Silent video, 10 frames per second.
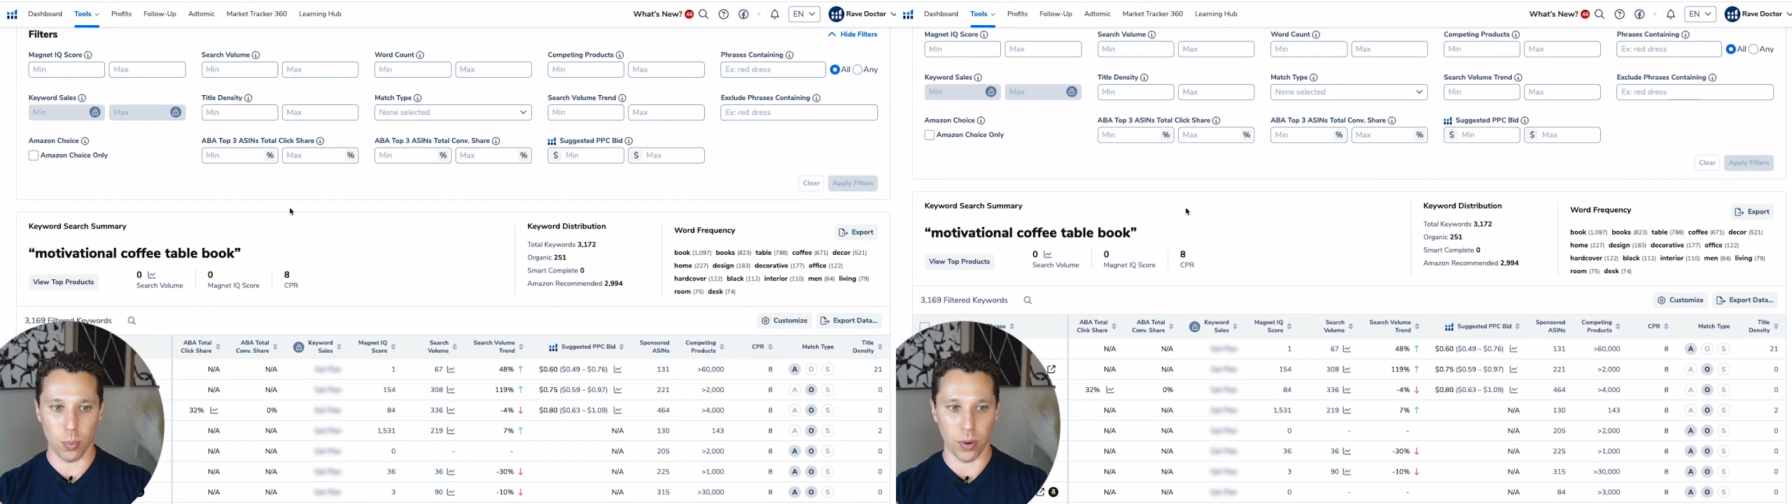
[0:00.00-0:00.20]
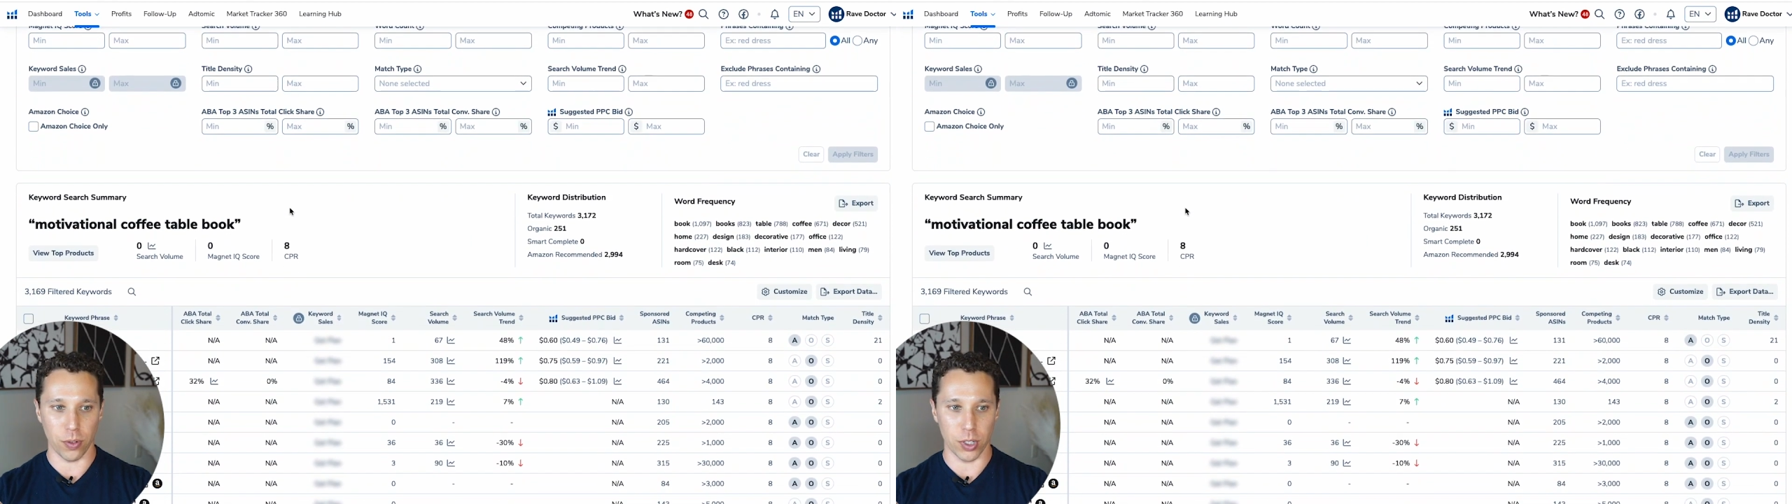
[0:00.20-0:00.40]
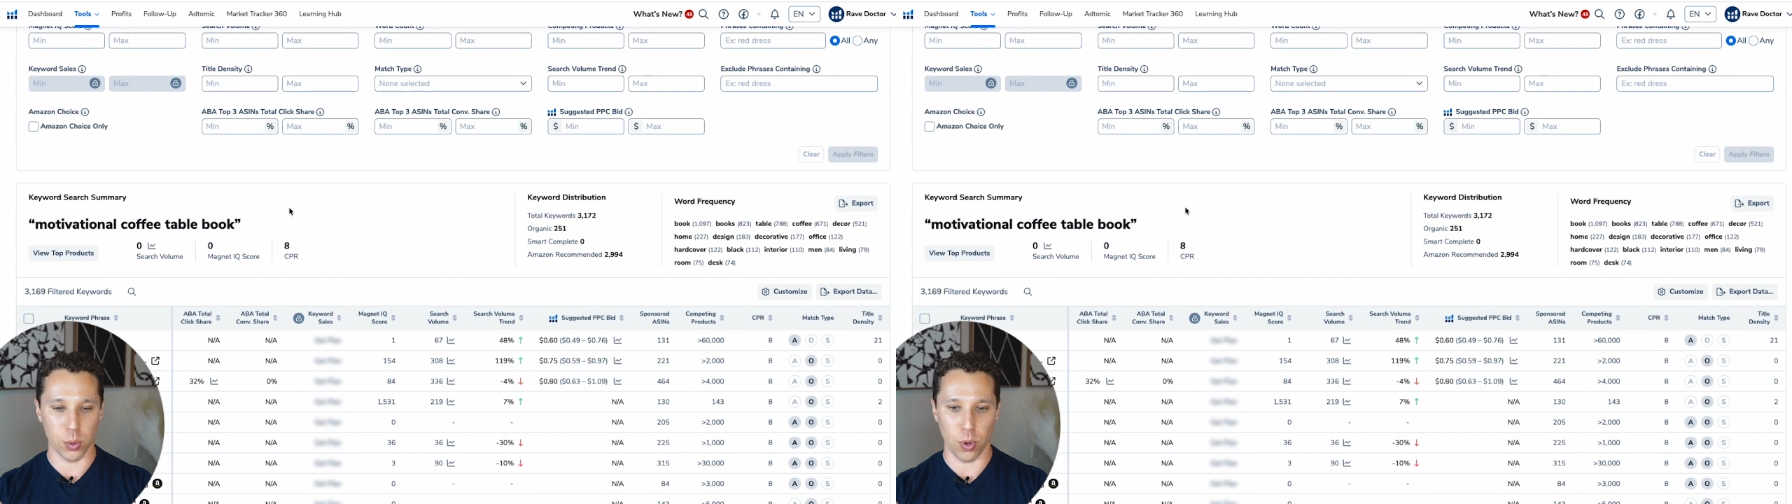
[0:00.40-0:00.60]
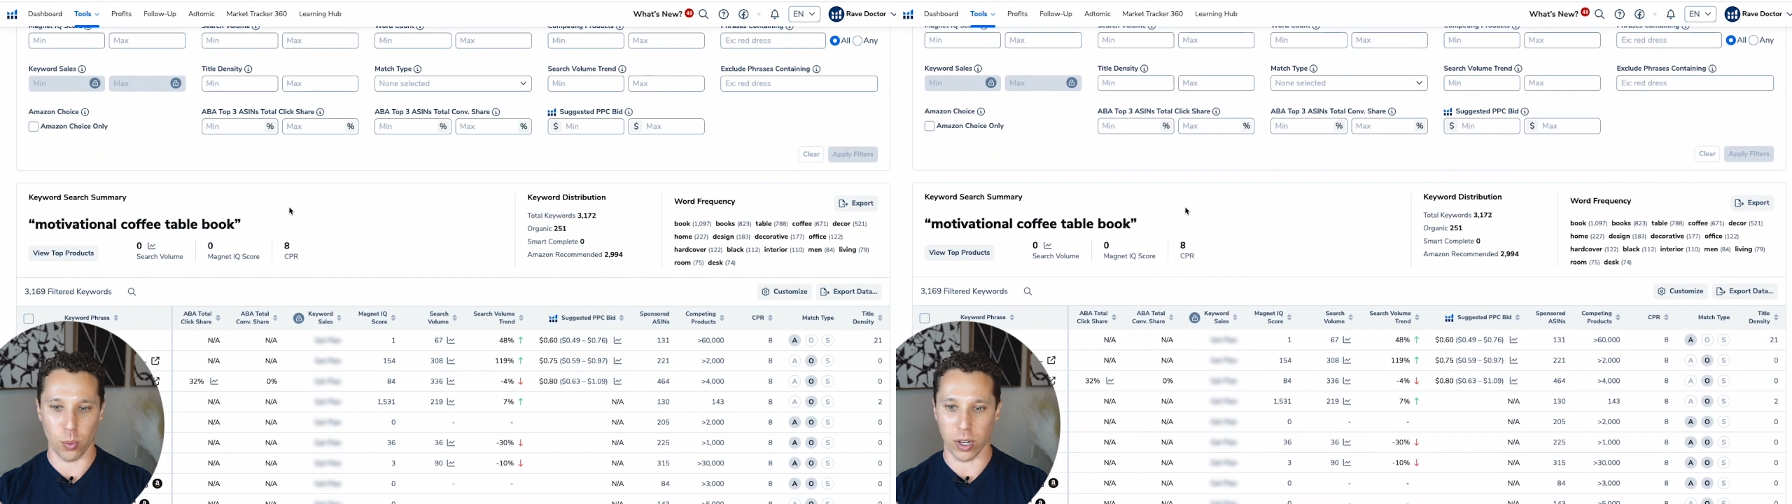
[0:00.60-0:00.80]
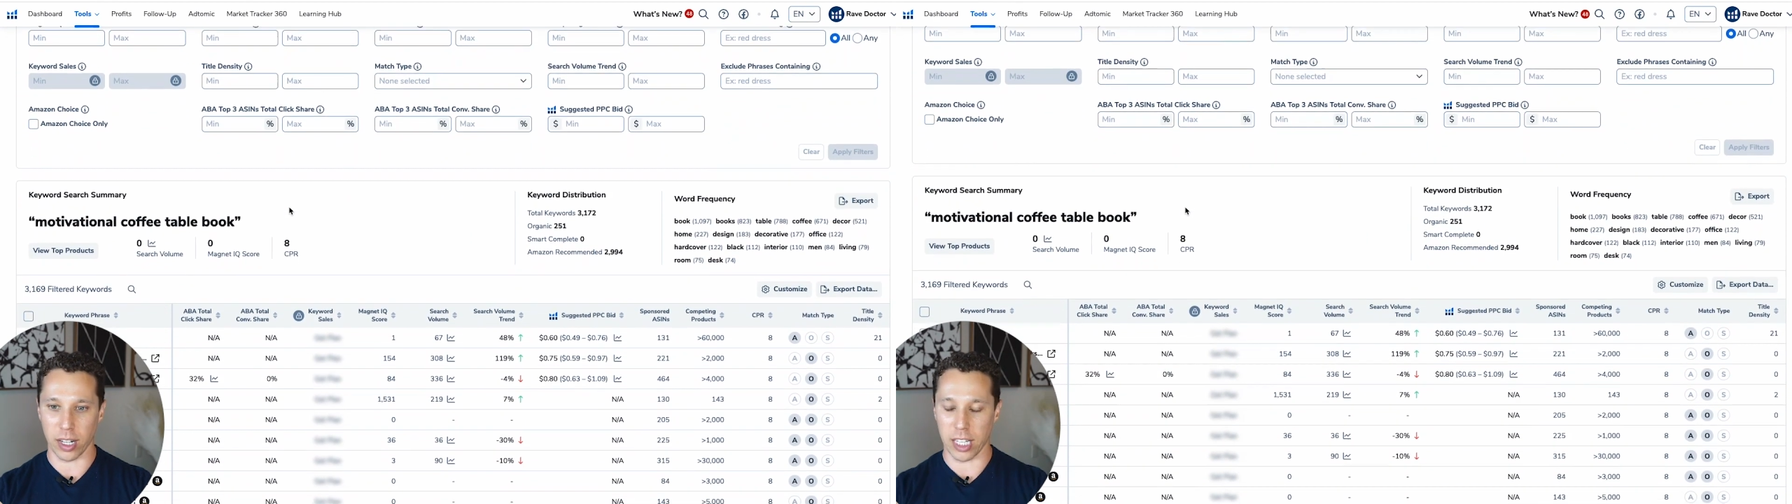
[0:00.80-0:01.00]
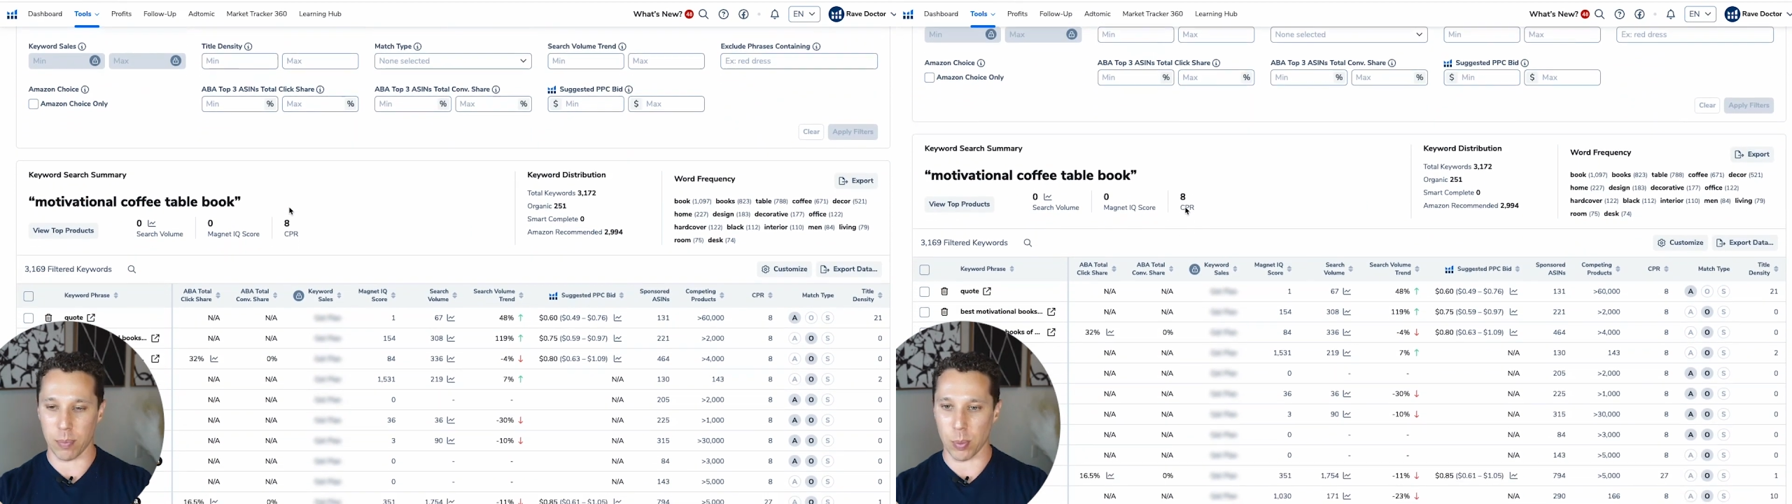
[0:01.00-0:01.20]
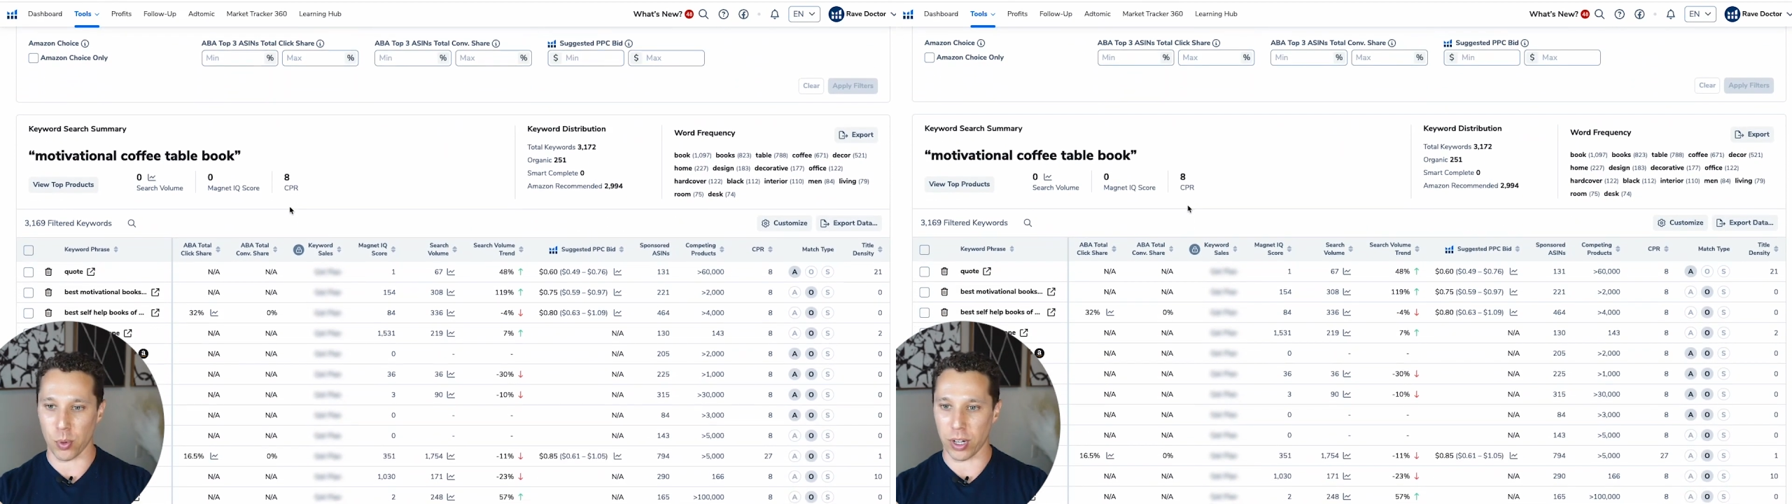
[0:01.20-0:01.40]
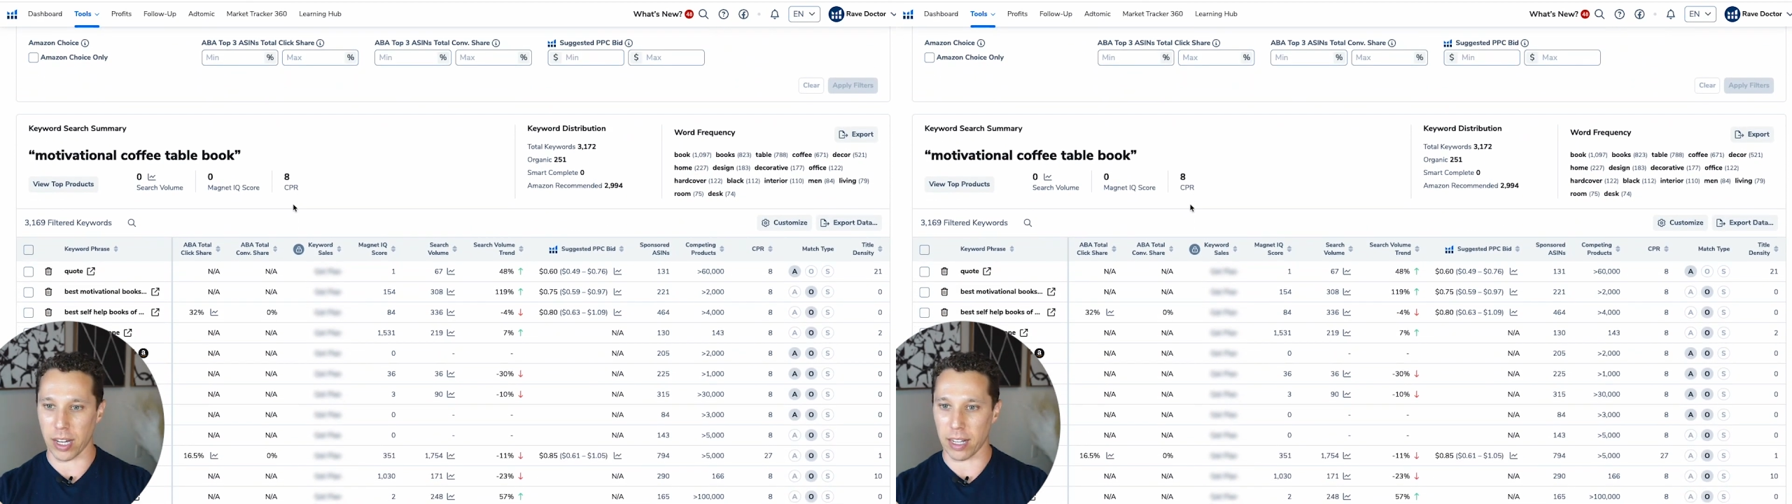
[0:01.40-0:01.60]
but for this one, we're going to keep it
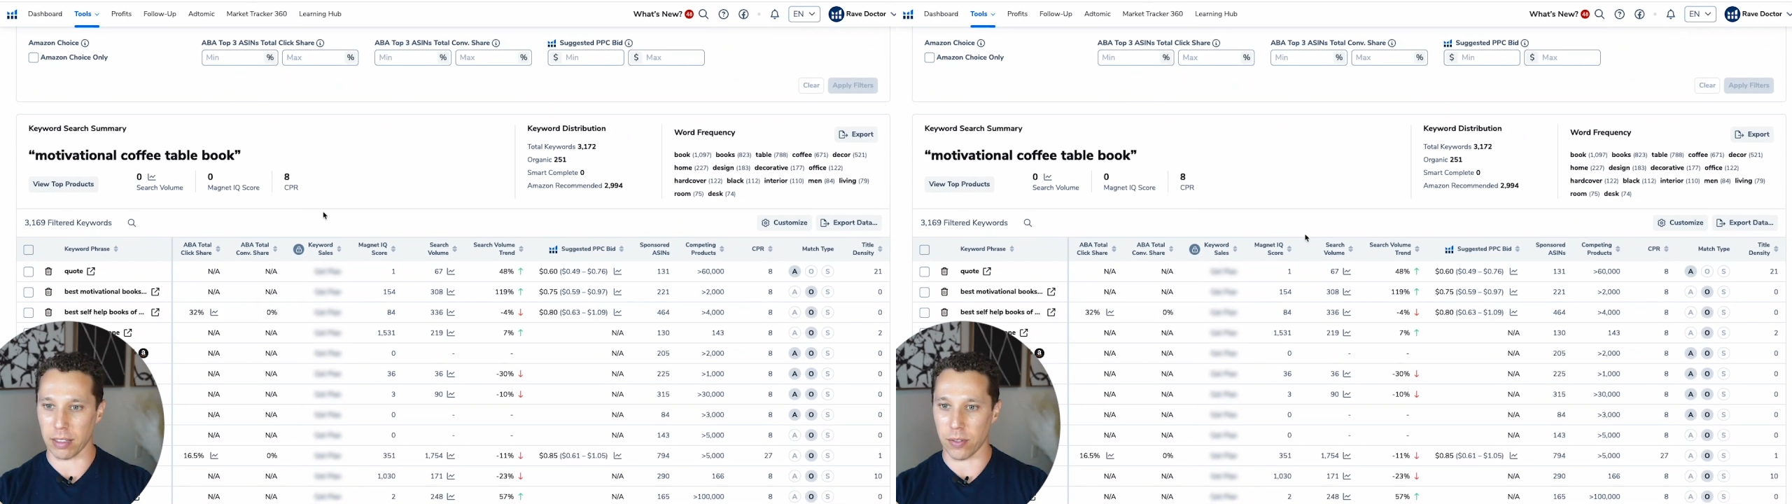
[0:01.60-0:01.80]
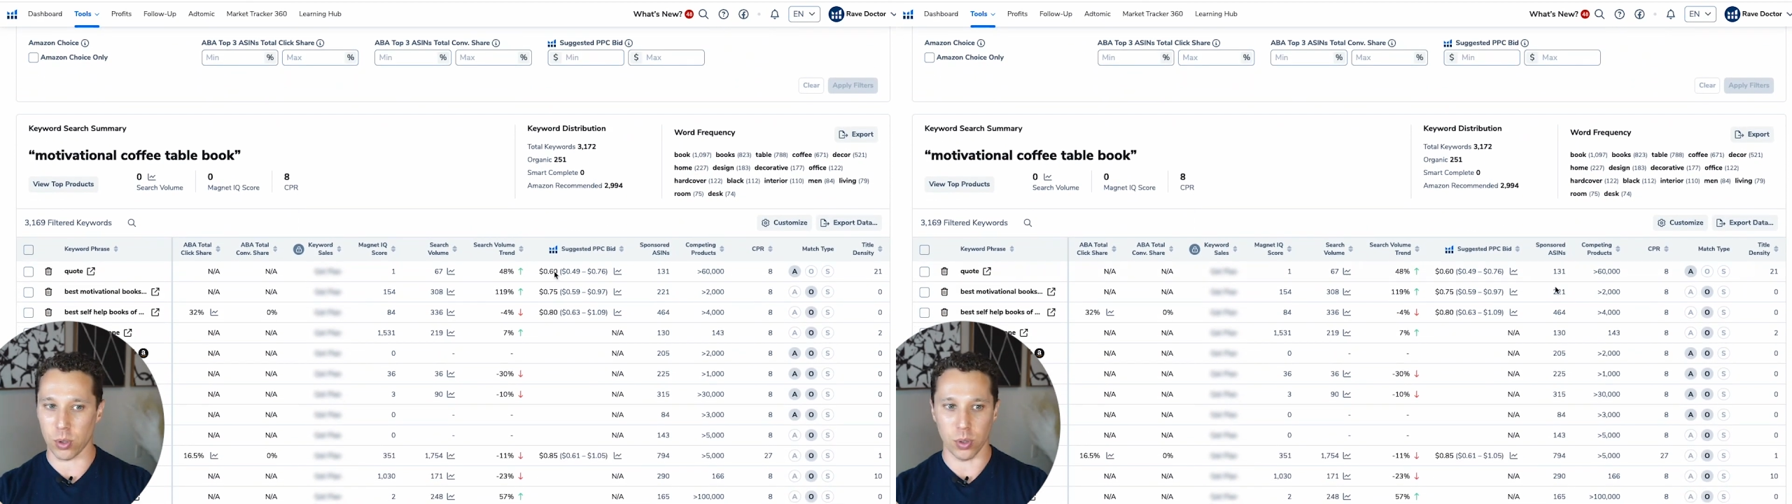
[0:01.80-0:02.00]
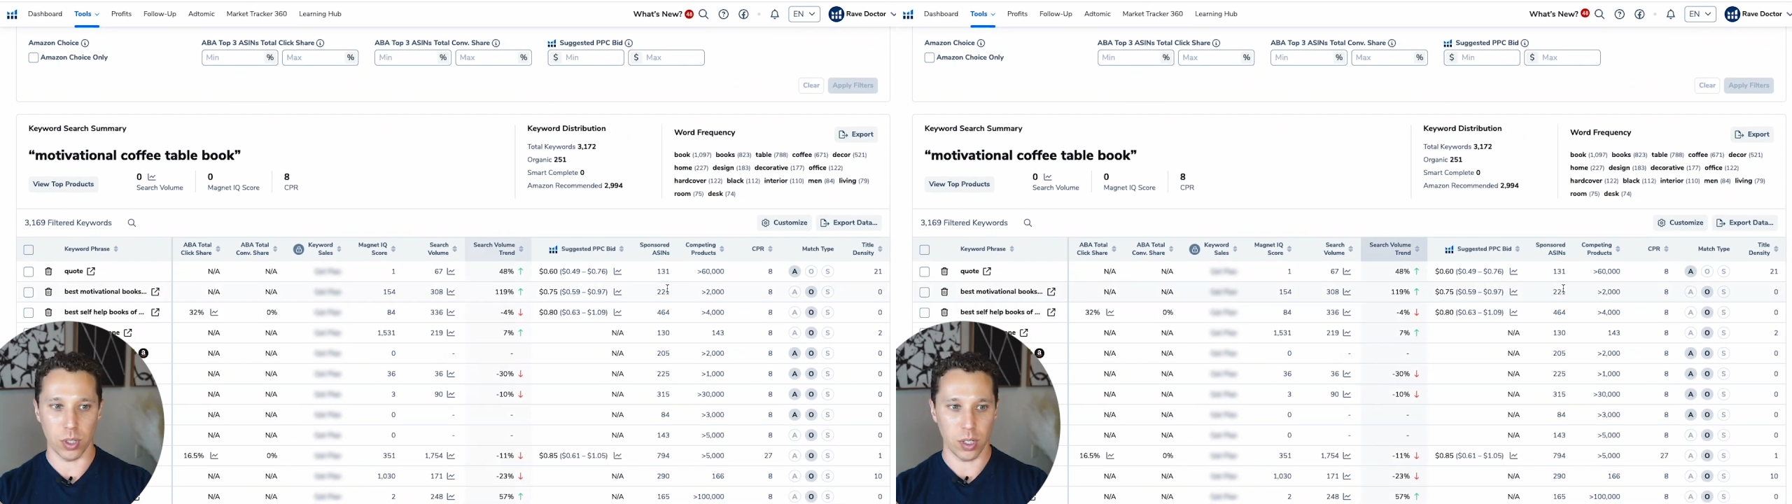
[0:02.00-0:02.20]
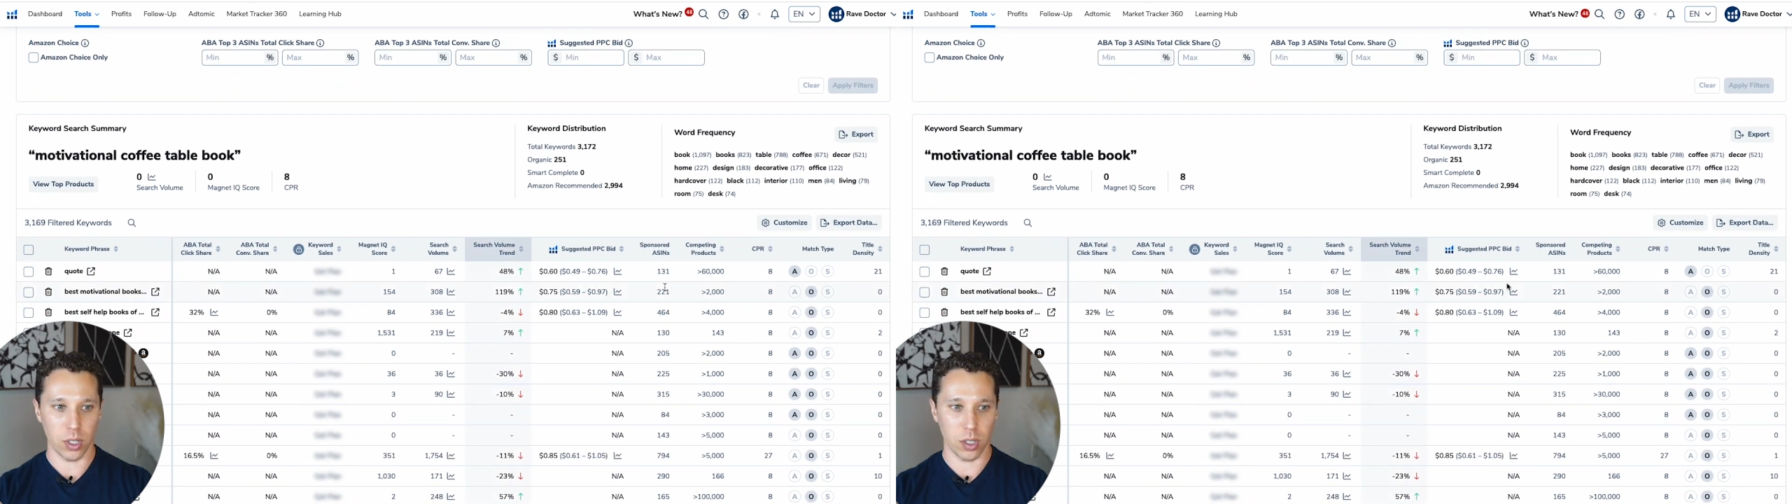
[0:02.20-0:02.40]
pretty high level.